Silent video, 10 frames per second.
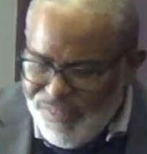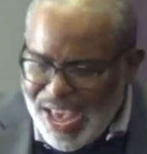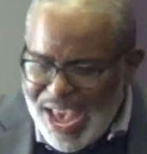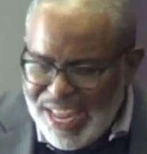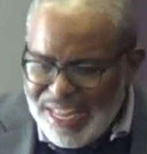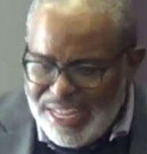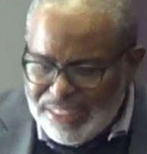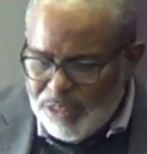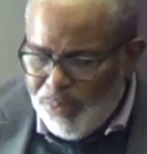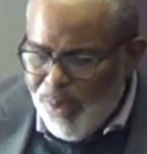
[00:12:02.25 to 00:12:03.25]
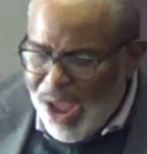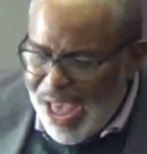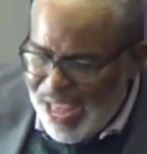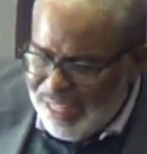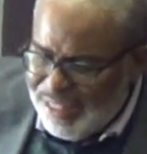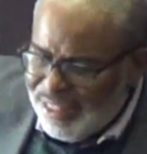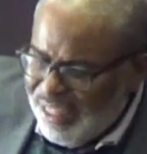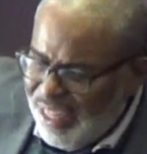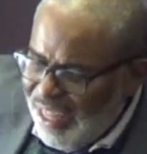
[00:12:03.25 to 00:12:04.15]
find a surprise.